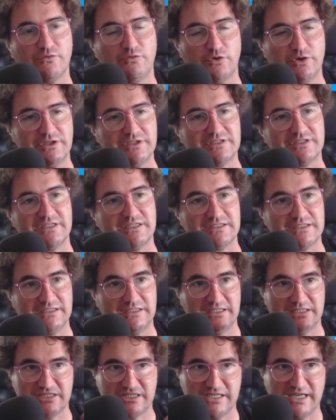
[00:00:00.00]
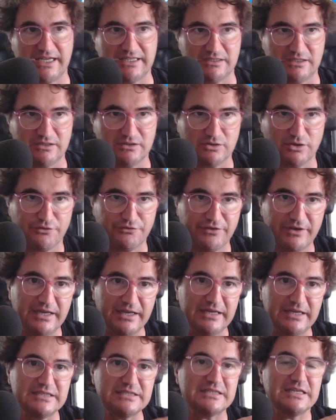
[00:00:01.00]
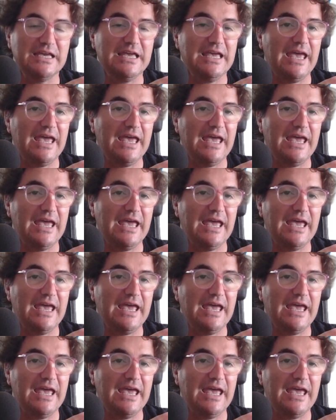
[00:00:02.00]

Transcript: for instance, in a chat interface.